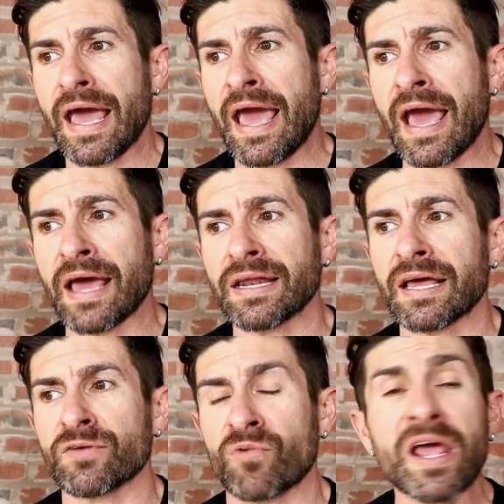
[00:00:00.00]
And
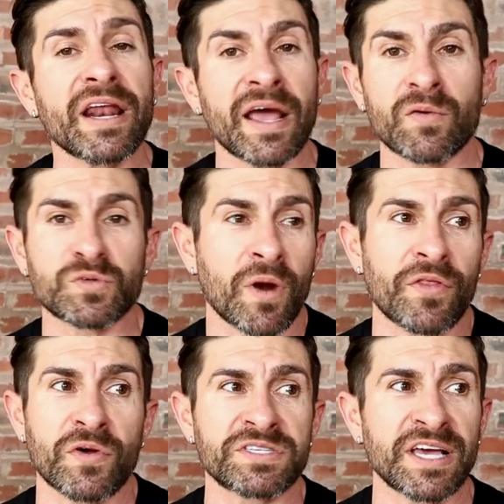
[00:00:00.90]
reading was one
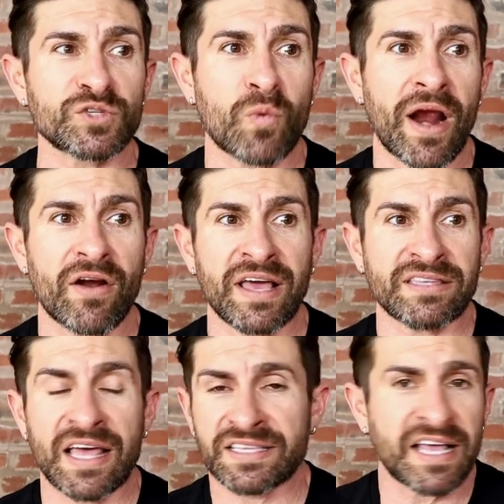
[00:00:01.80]
of those things where
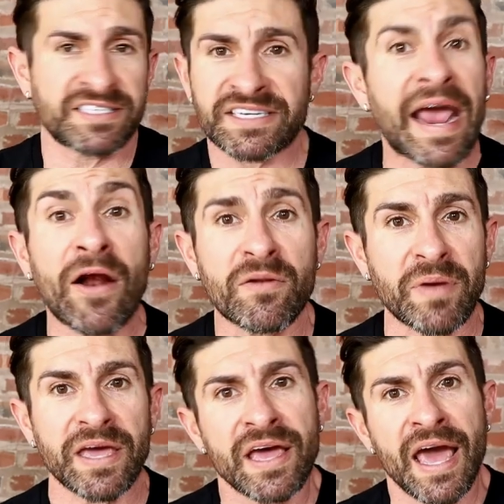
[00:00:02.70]
it scared
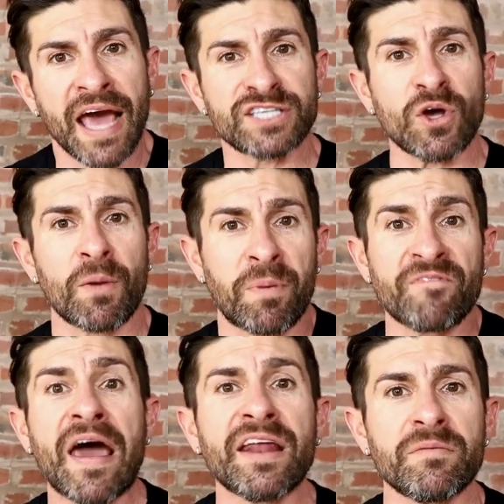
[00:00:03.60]
me. And so it
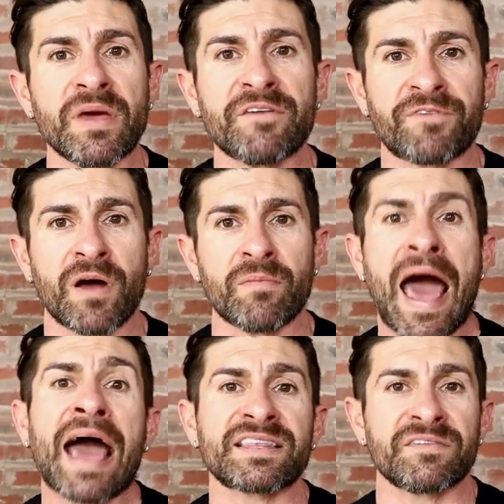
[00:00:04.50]
prevented me from
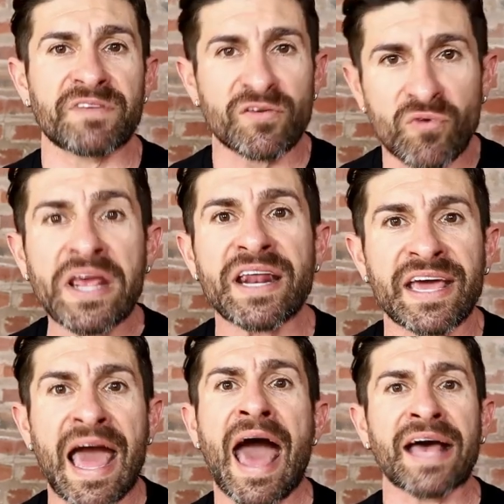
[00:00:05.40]
actively
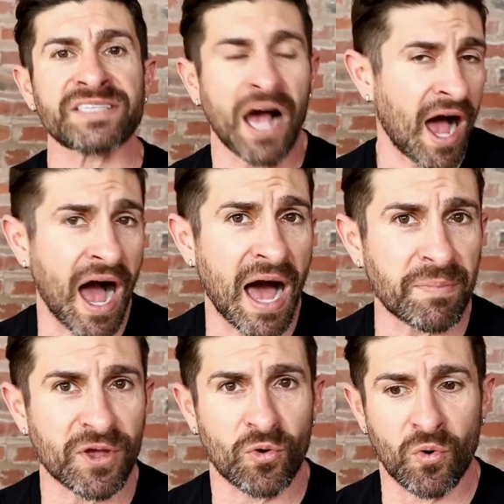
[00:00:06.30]
reading as a
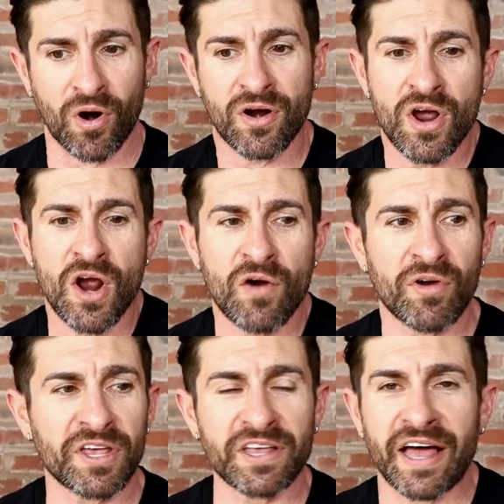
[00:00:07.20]
hobby, or
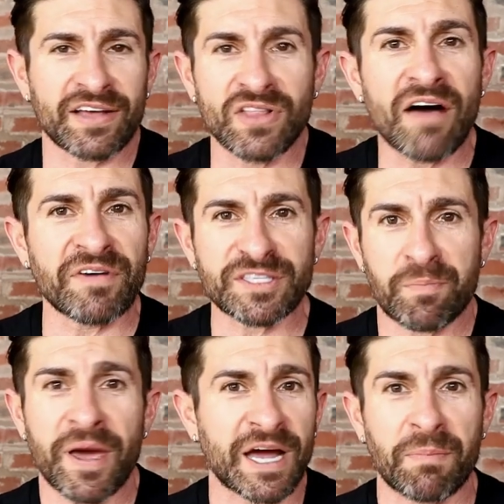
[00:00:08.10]
really like loving to
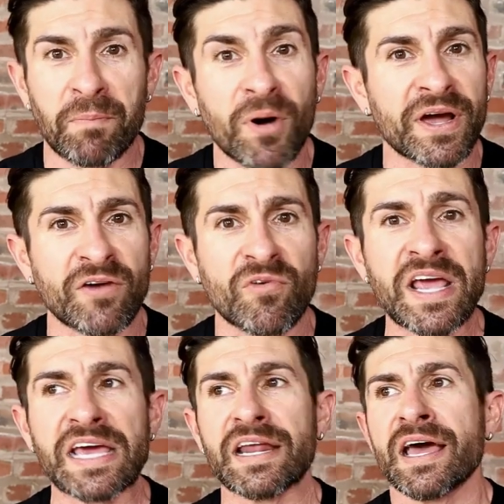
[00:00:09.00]
pick up a book and
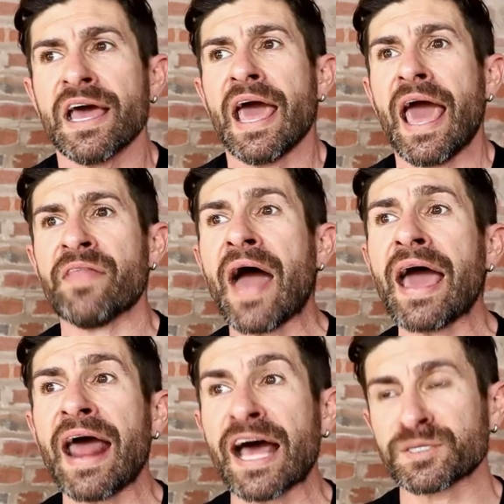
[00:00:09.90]
read. And
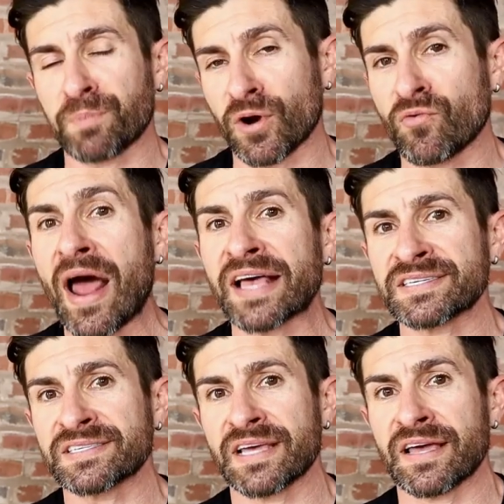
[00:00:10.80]
that has
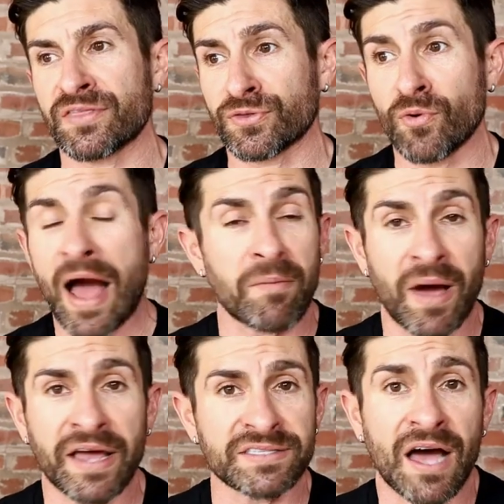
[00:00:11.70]
progressed throughout
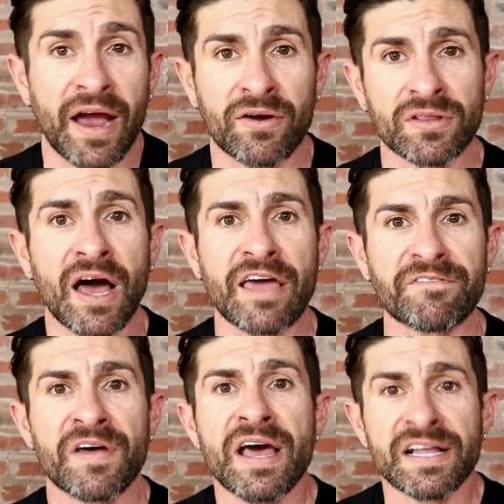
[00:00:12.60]
my entire life.
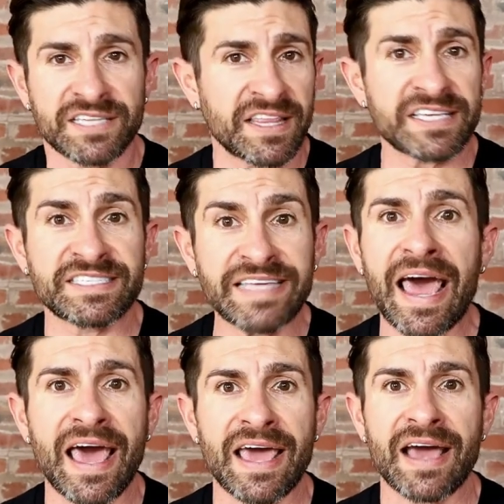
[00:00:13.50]
To this
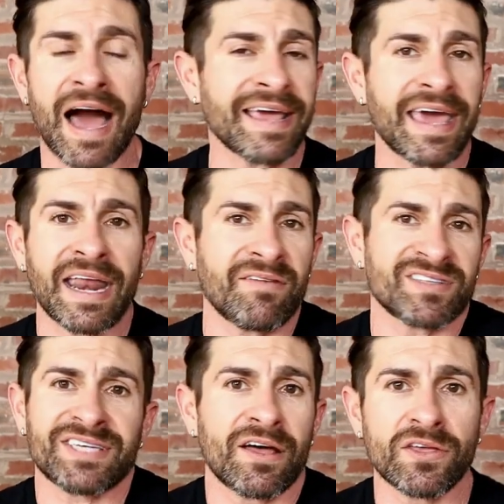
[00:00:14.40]
day, I can't
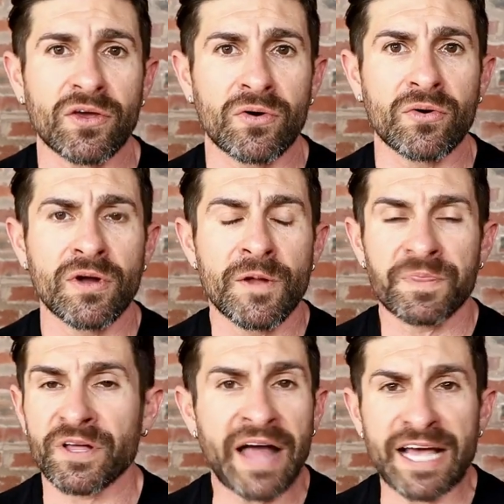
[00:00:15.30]
even tell you
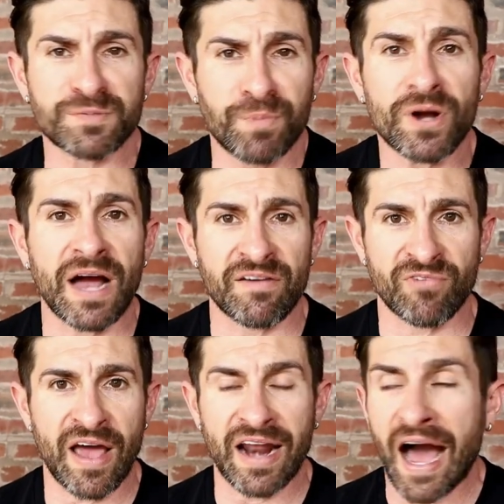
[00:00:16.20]
the last book I've
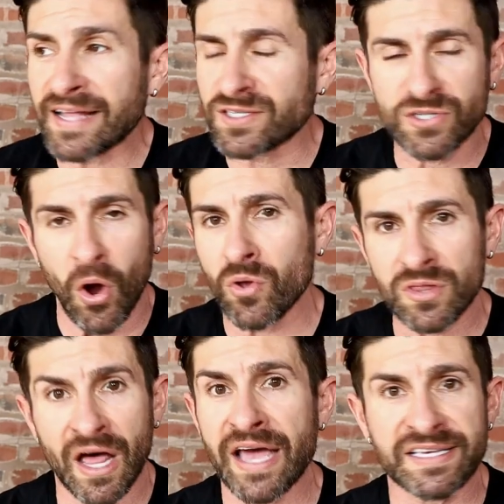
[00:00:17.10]
read. I
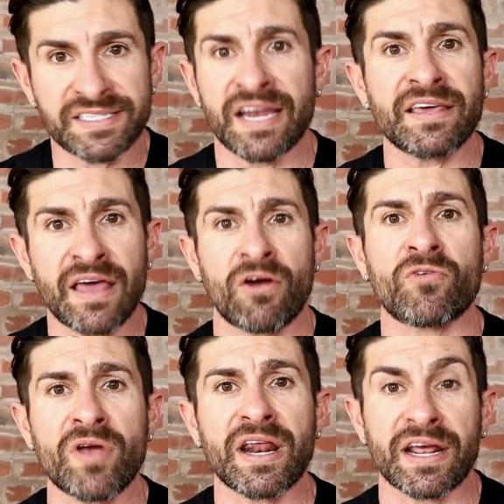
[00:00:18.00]
don't like sitting there
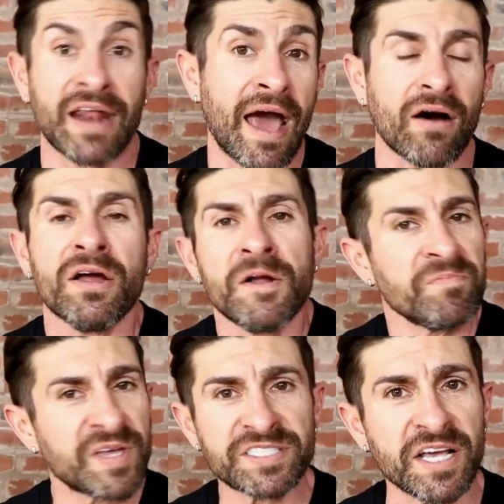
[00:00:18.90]
and reading. Now,
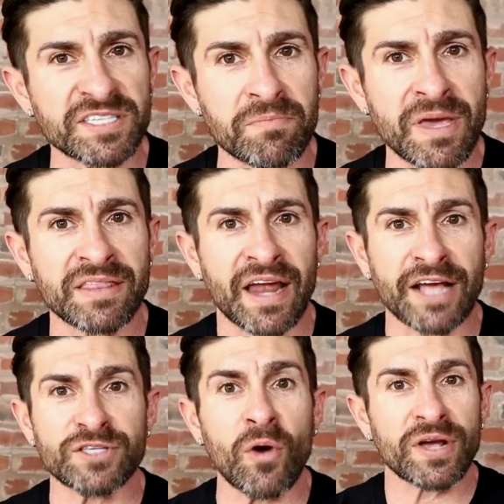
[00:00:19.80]
this doesn't mean that
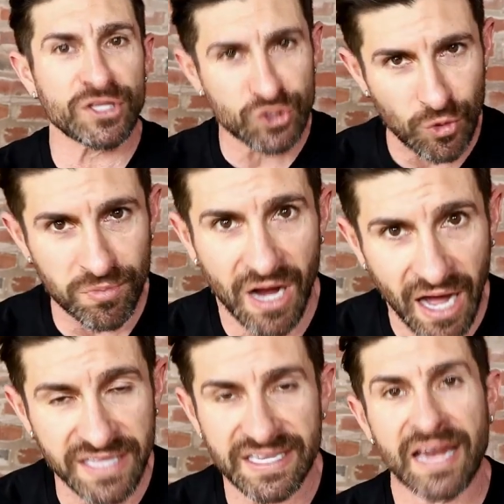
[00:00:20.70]
I don't consume
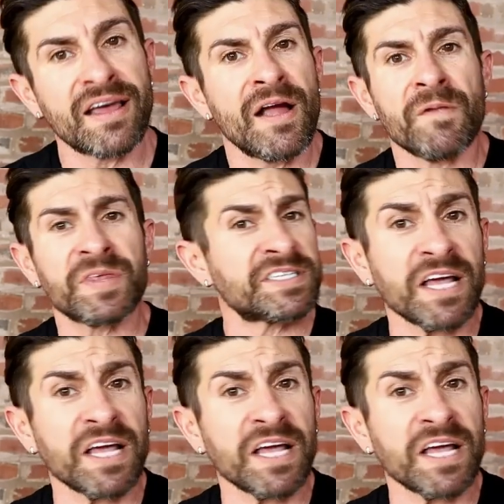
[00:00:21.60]
content. This